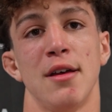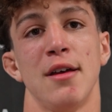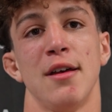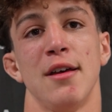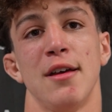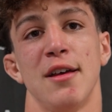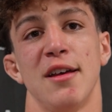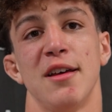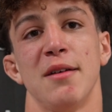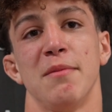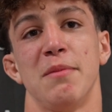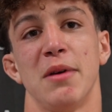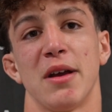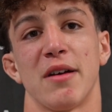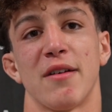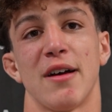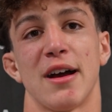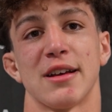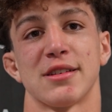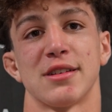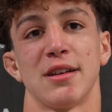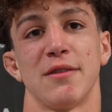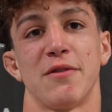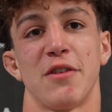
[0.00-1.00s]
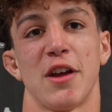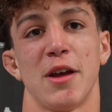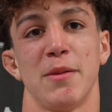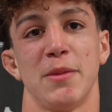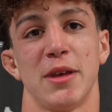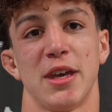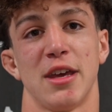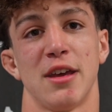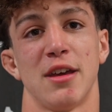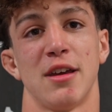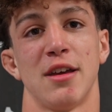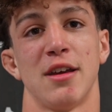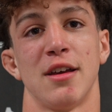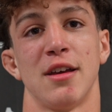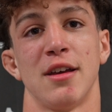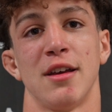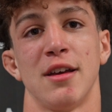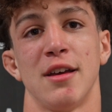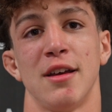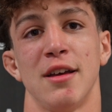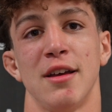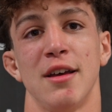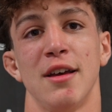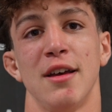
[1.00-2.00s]
Your dad was big wrestling family. Pretty darn
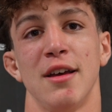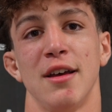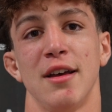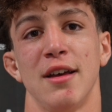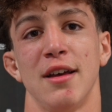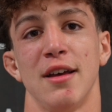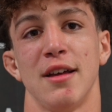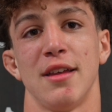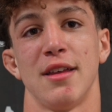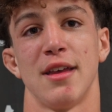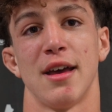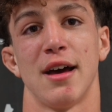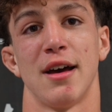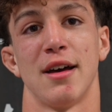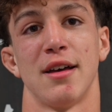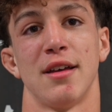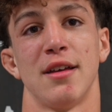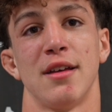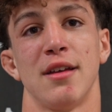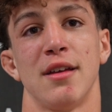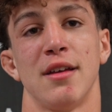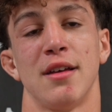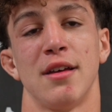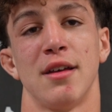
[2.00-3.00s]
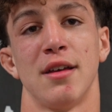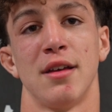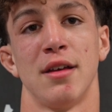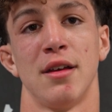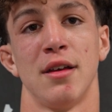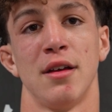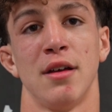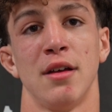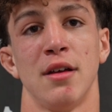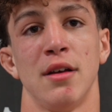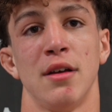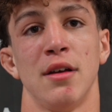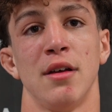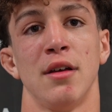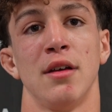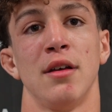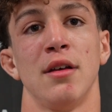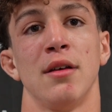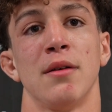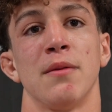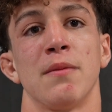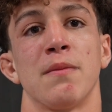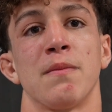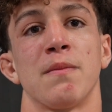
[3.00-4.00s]
good wrestler and coach, and
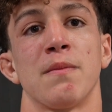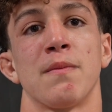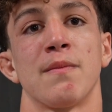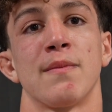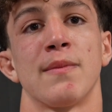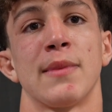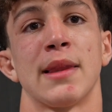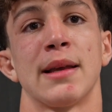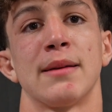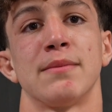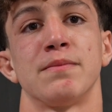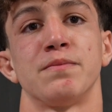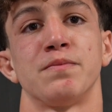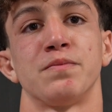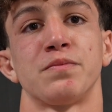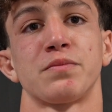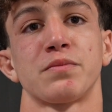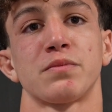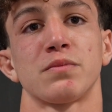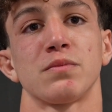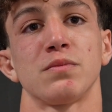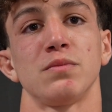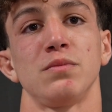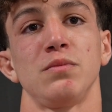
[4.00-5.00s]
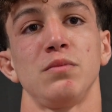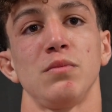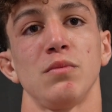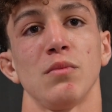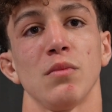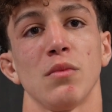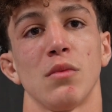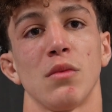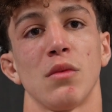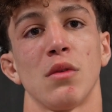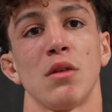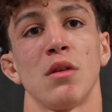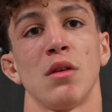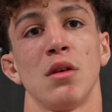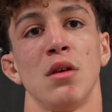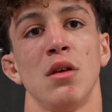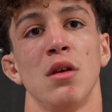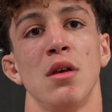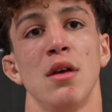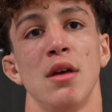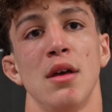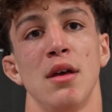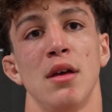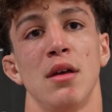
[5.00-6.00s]
obviously a good friend with Joe Warren
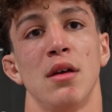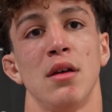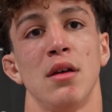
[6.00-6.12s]
too,